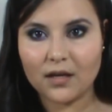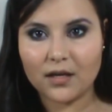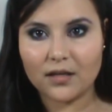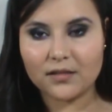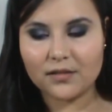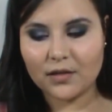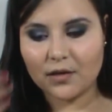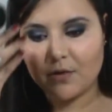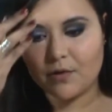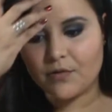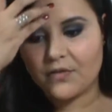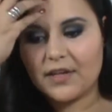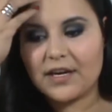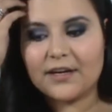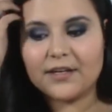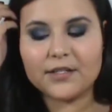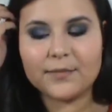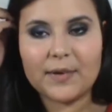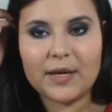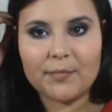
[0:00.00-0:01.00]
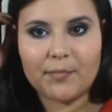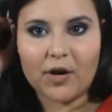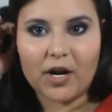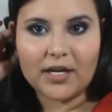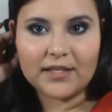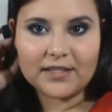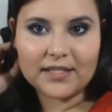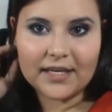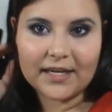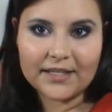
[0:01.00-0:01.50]
So there's my
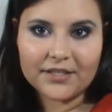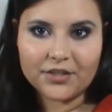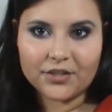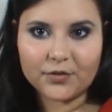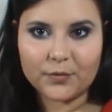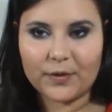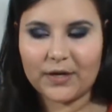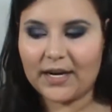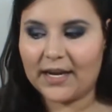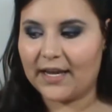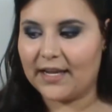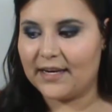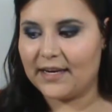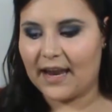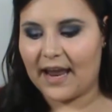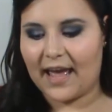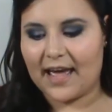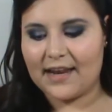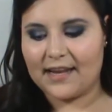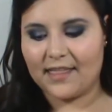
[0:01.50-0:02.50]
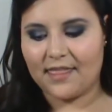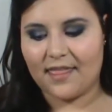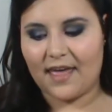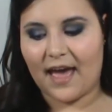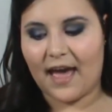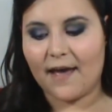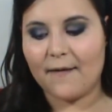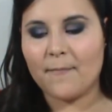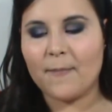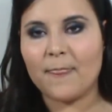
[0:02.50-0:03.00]
bronzing. I just went ahead and added
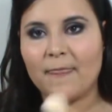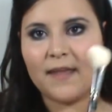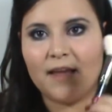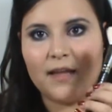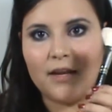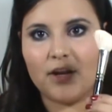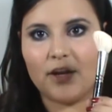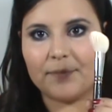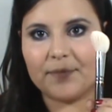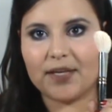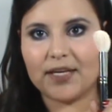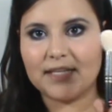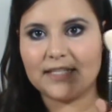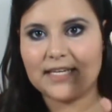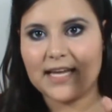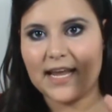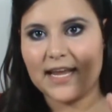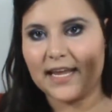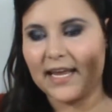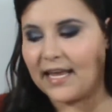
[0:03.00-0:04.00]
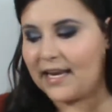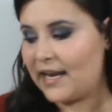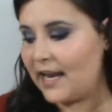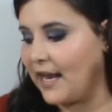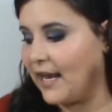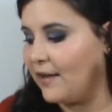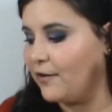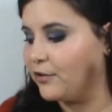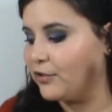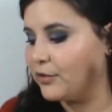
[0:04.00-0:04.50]
that. Now I'm going to take an
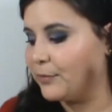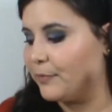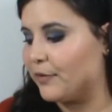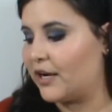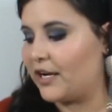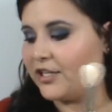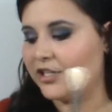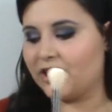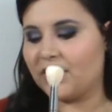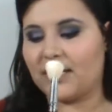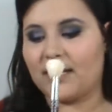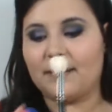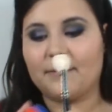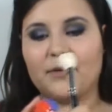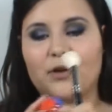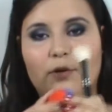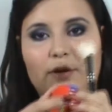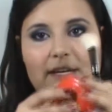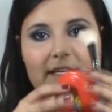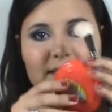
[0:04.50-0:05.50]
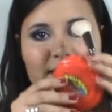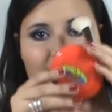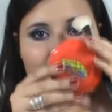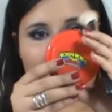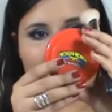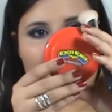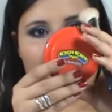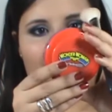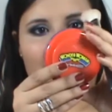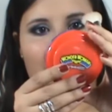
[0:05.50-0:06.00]
angled brush and I'm going to
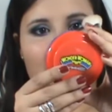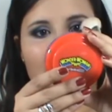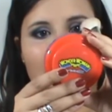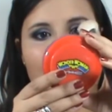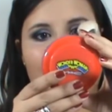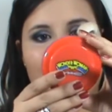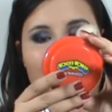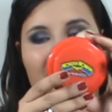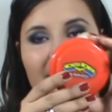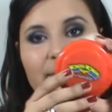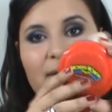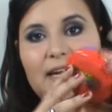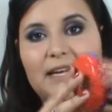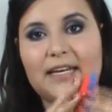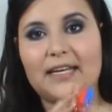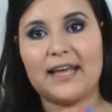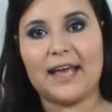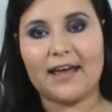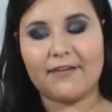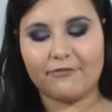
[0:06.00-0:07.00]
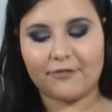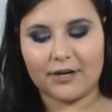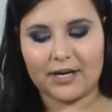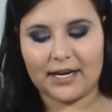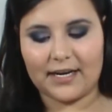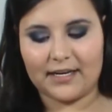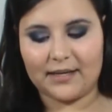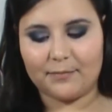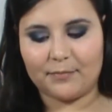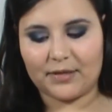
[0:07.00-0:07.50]
take my Mighty
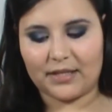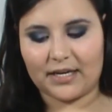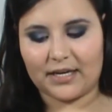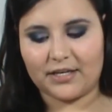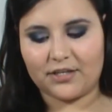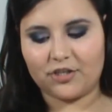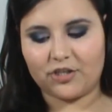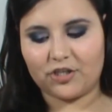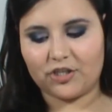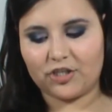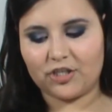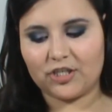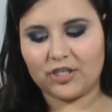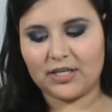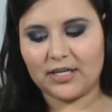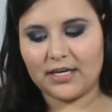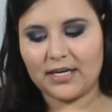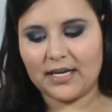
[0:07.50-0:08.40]
Aphrodite blush.